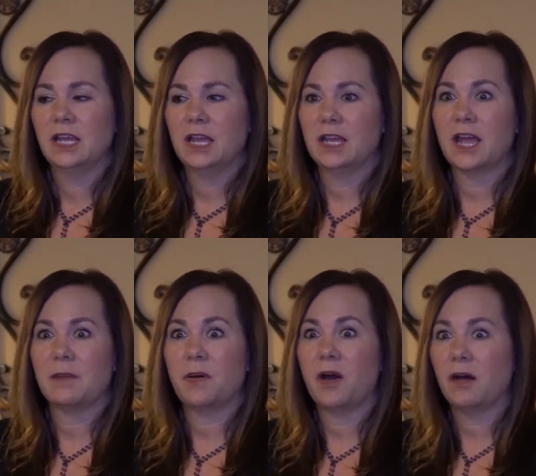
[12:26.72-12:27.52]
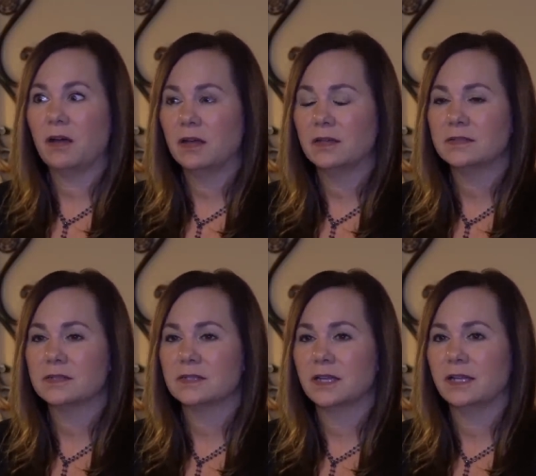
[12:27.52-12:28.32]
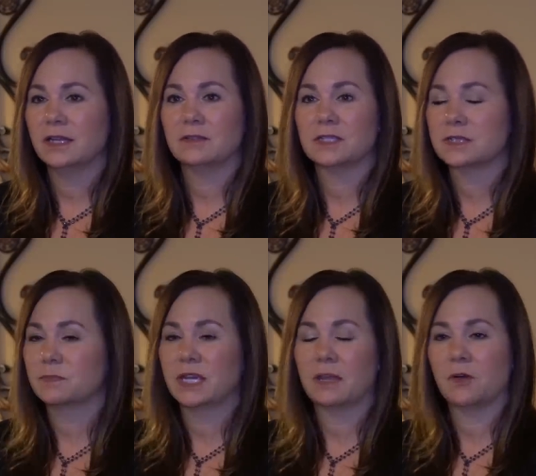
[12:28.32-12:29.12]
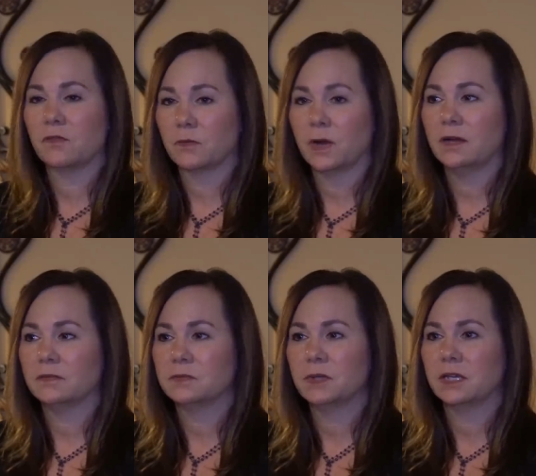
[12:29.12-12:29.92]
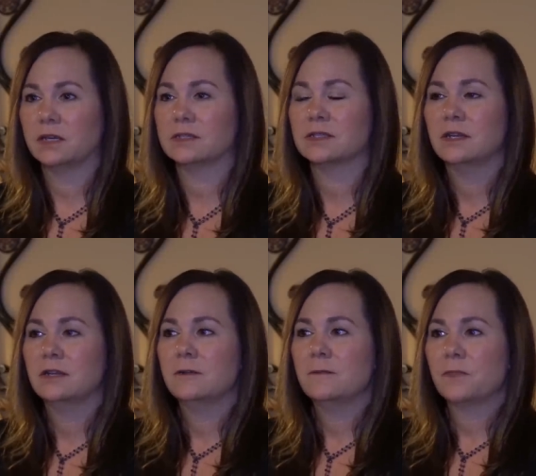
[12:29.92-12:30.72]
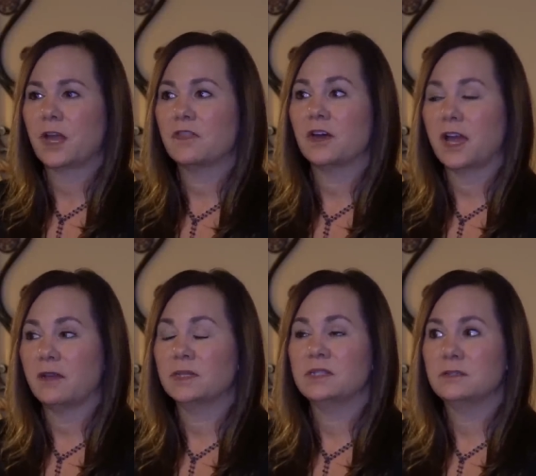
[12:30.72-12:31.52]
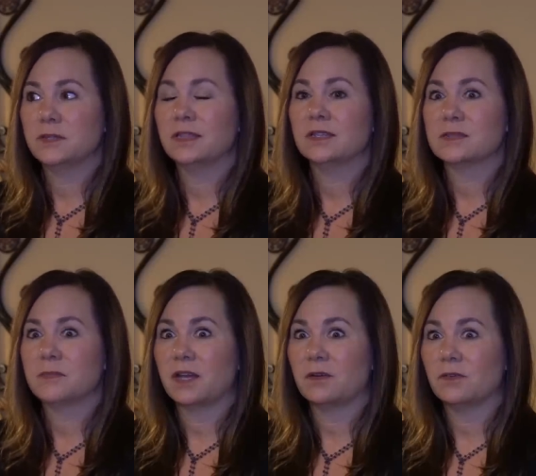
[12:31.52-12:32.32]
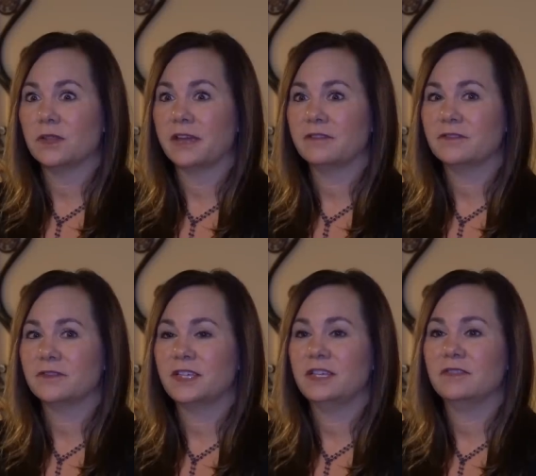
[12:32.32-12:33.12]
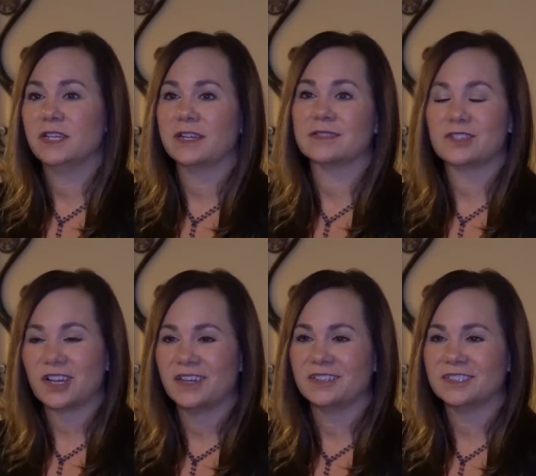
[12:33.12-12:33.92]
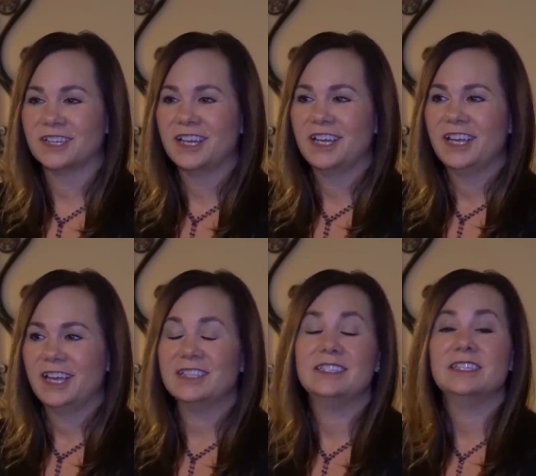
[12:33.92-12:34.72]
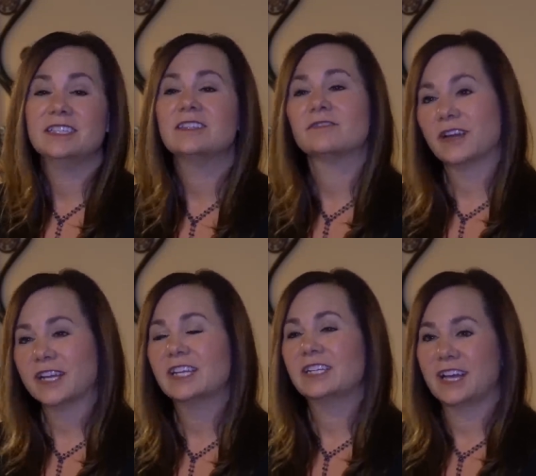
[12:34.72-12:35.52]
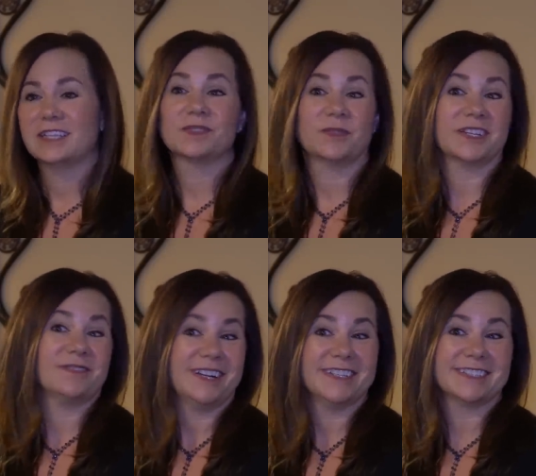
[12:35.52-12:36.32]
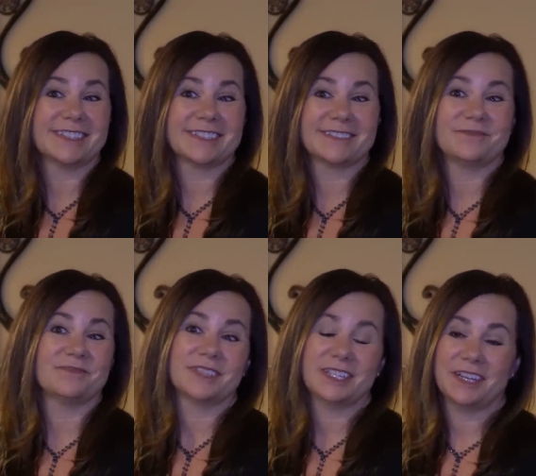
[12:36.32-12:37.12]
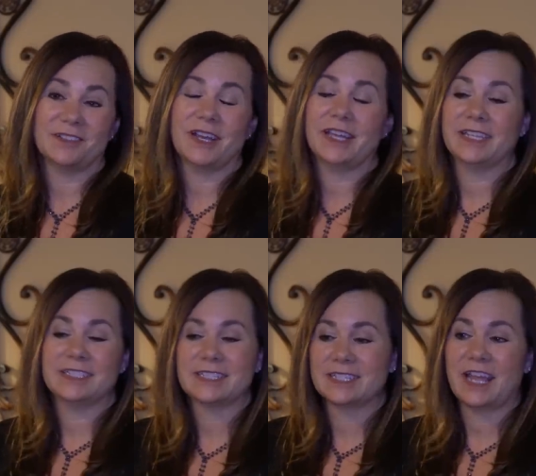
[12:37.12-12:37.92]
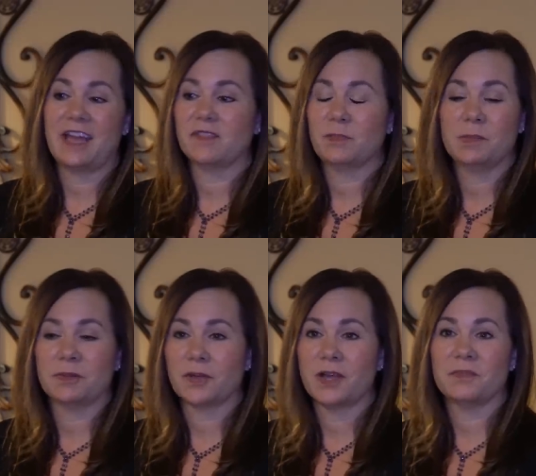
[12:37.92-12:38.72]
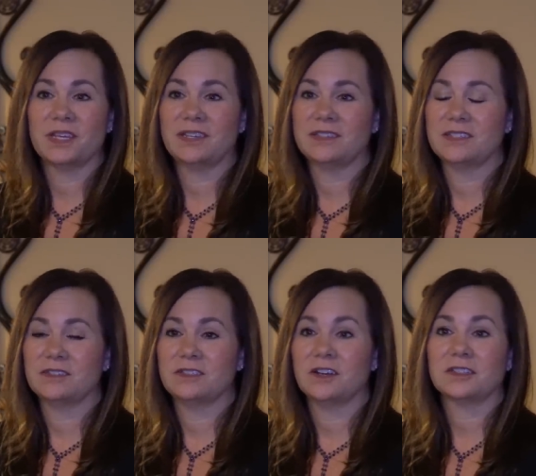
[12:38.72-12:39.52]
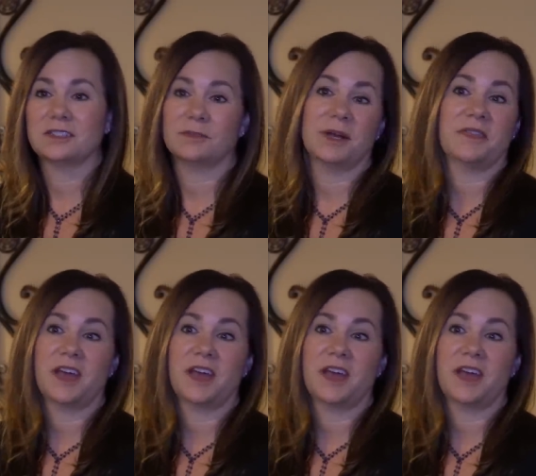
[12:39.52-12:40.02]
And I paused, and it just became overwhelmed, because I thought I've been doing this my whole life, even as a child, and didn't recognize what it was, you know? And I just didn't have the people around me to talk to about